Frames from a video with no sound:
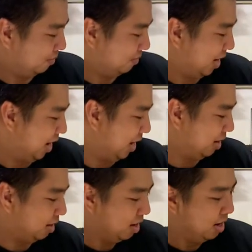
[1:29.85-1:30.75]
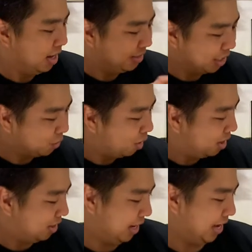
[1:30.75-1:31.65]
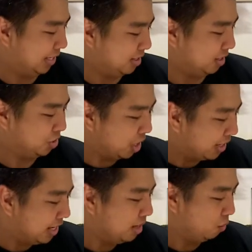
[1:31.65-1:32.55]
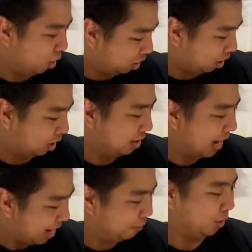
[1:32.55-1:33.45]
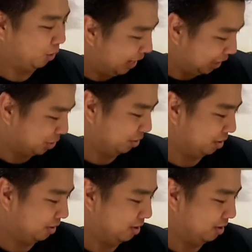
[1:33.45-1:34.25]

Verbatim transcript: And this one is the Johnnie Walker Highball Collection.